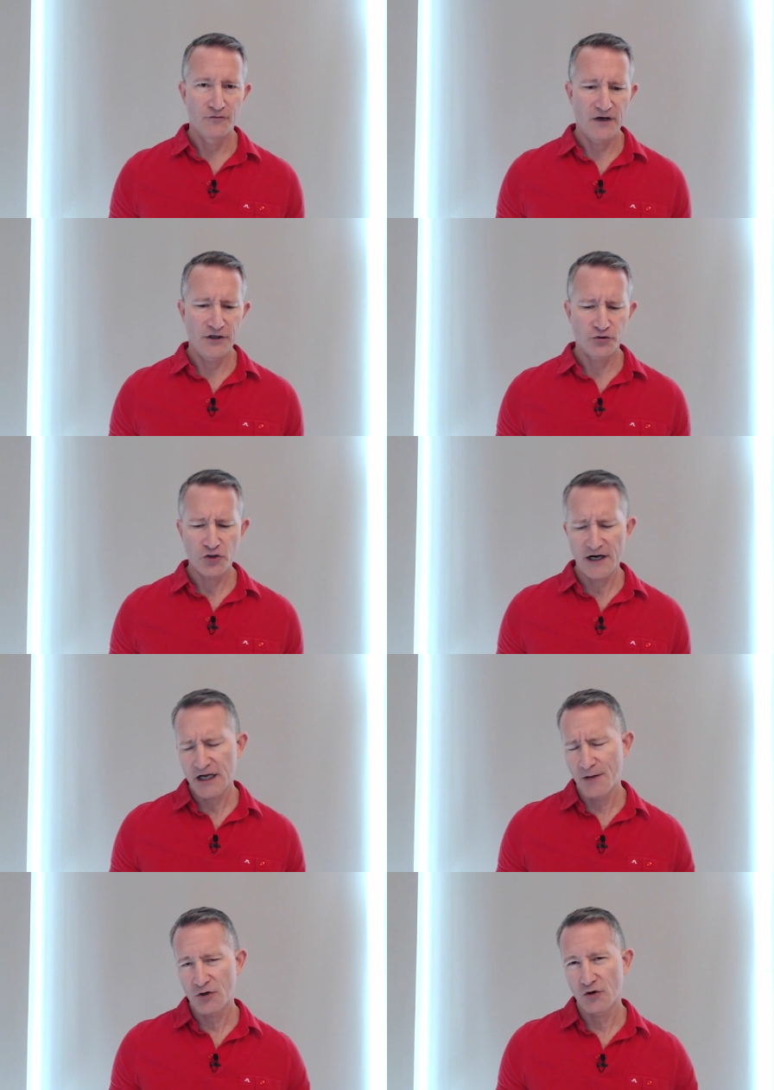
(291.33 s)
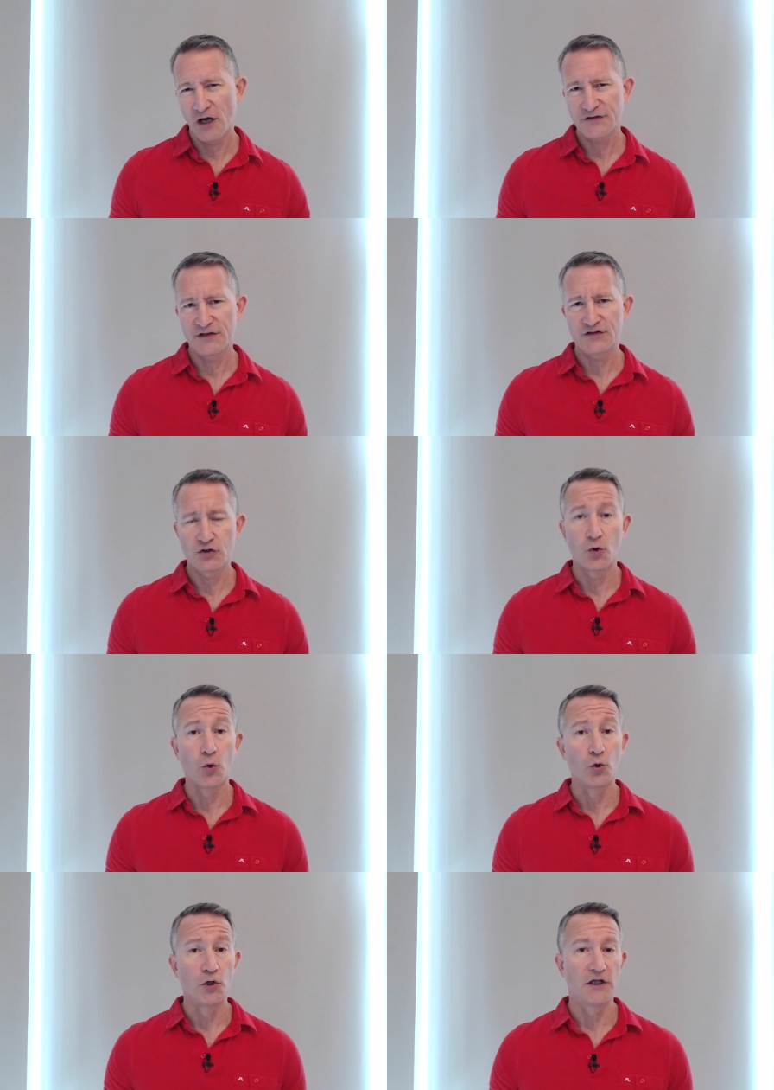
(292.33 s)
Right? You're trying to come across as
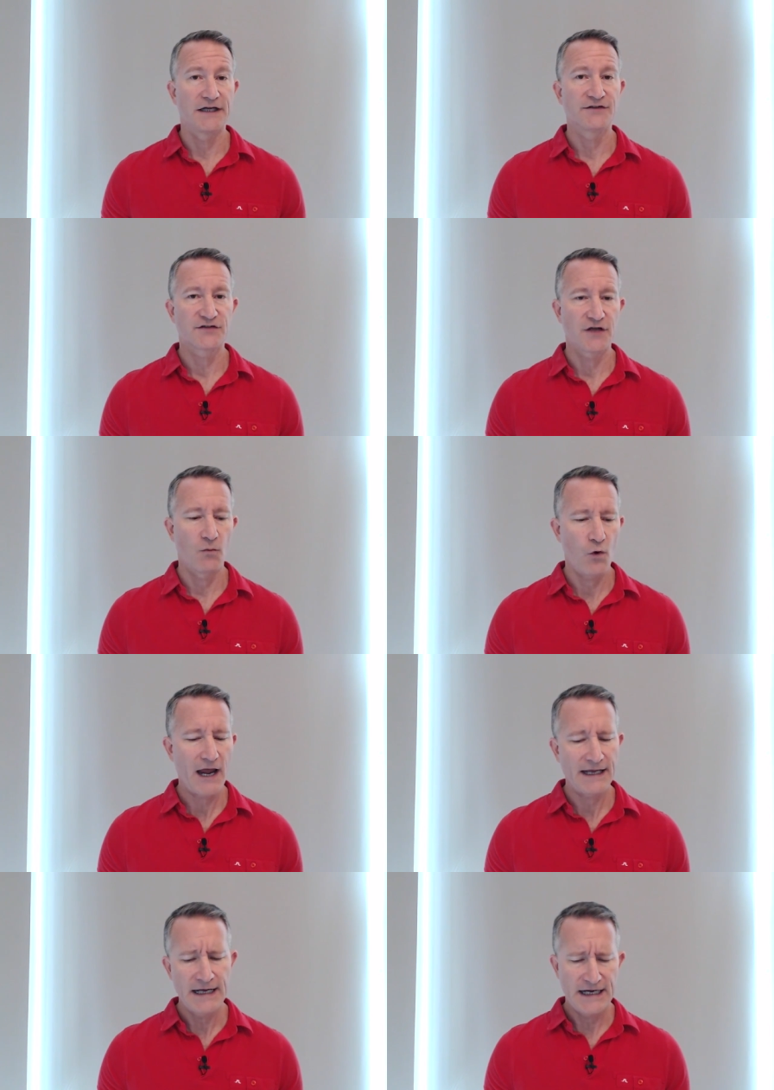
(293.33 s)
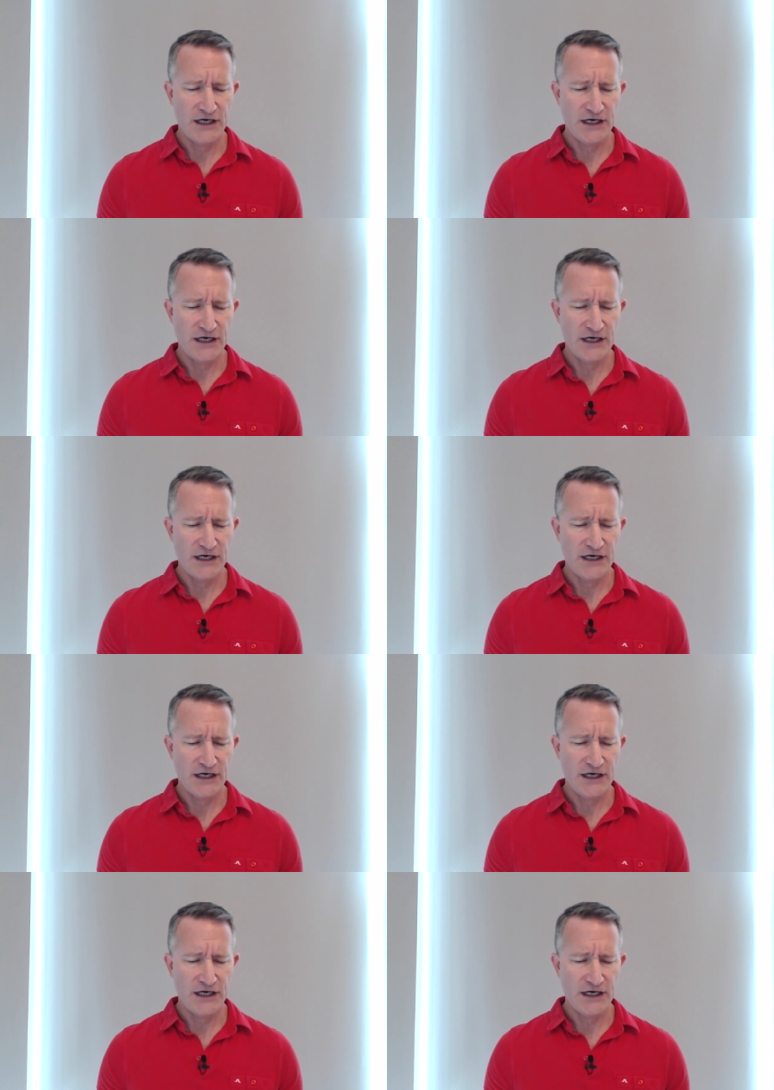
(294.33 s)
cool in some way,